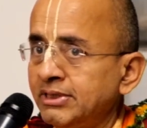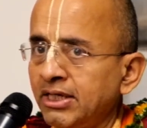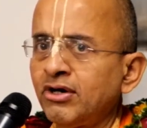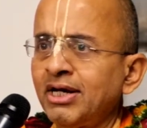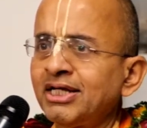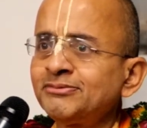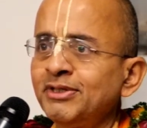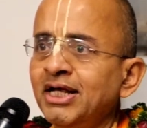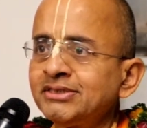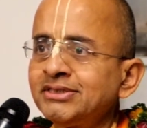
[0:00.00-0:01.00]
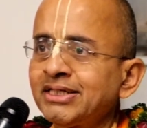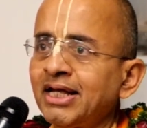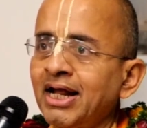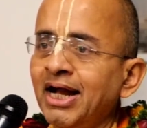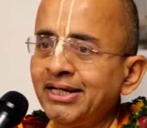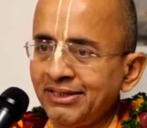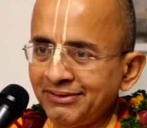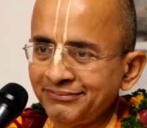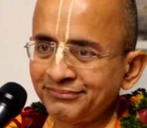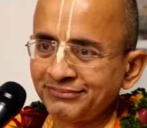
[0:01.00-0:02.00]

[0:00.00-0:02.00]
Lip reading: They call as many as they can handle.